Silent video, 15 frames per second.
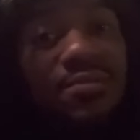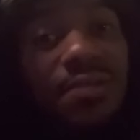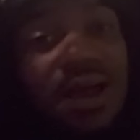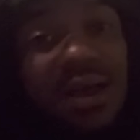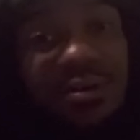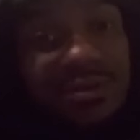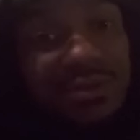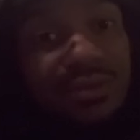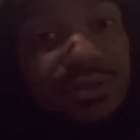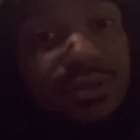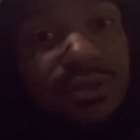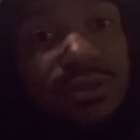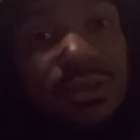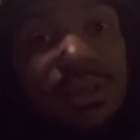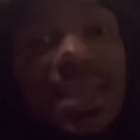routes.
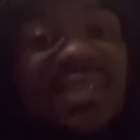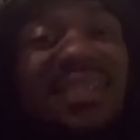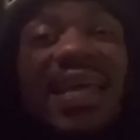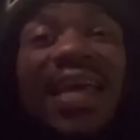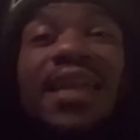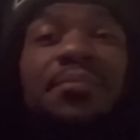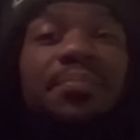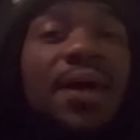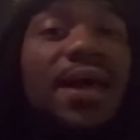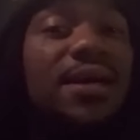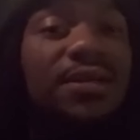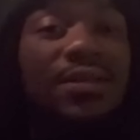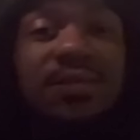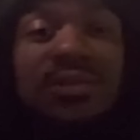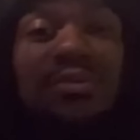They stay in the
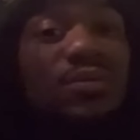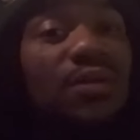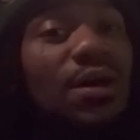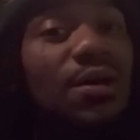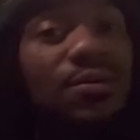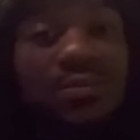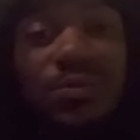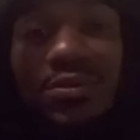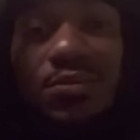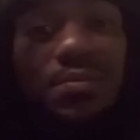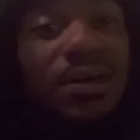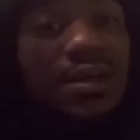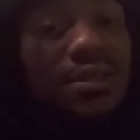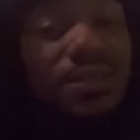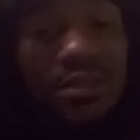paint too long, too
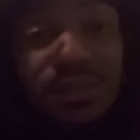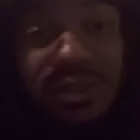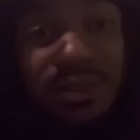much.